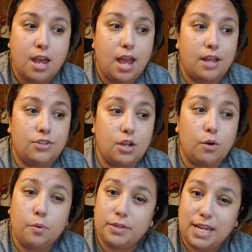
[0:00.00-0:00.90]
And so it
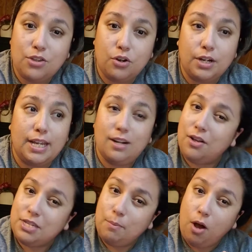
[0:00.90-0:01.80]
was either get on
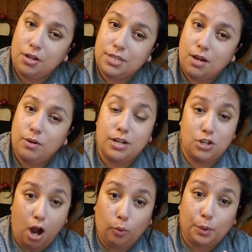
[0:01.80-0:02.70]
Suboxone and
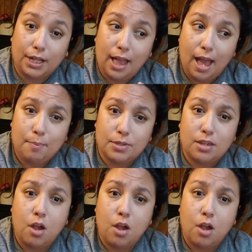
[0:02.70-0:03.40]
not relapse,